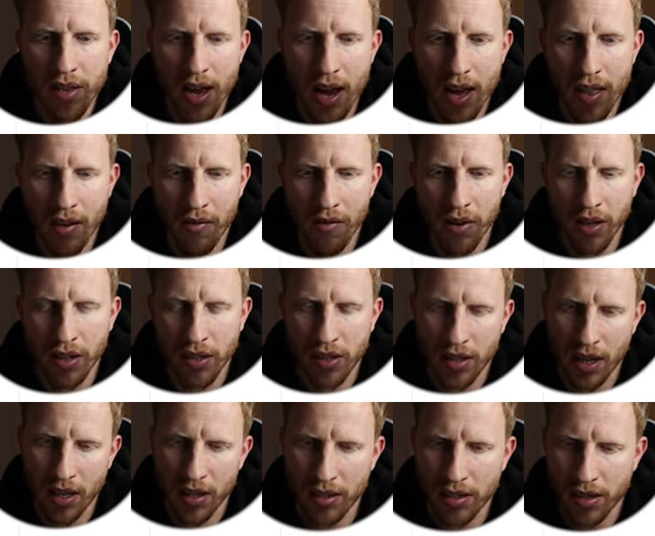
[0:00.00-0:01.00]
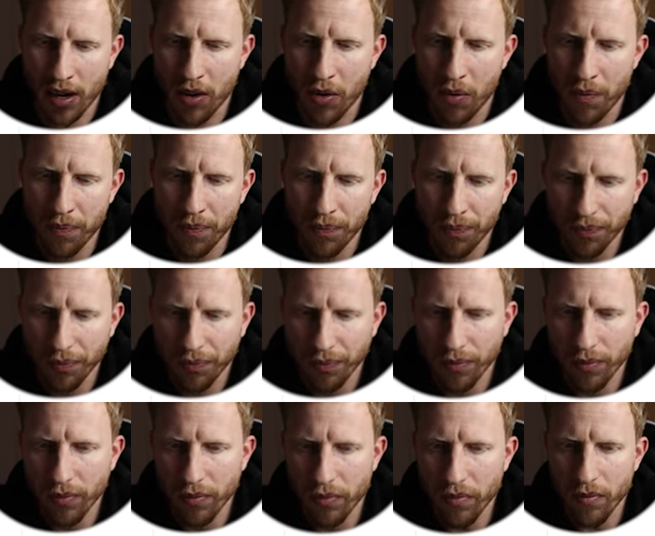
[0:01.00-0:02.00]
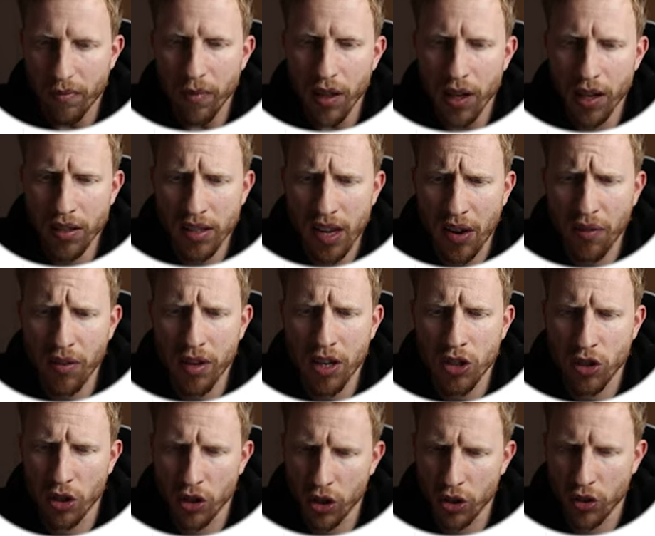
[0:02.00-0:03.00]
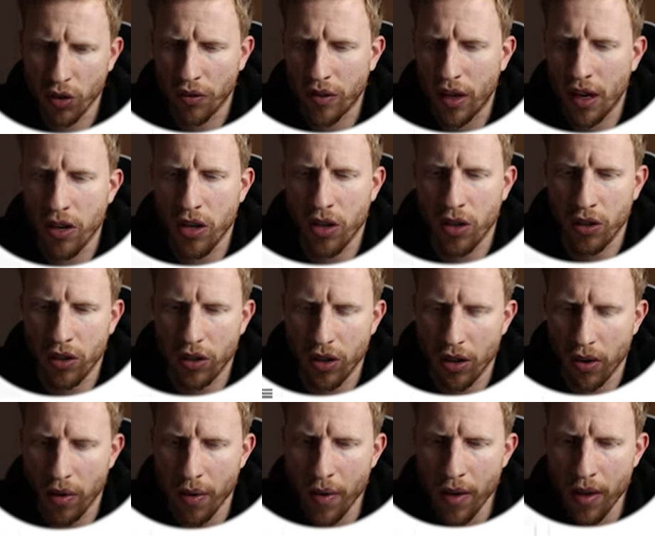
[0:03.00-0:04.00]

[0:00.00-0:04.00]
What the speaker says: there that really stands out. There's definitely a ton of stuff that you could do.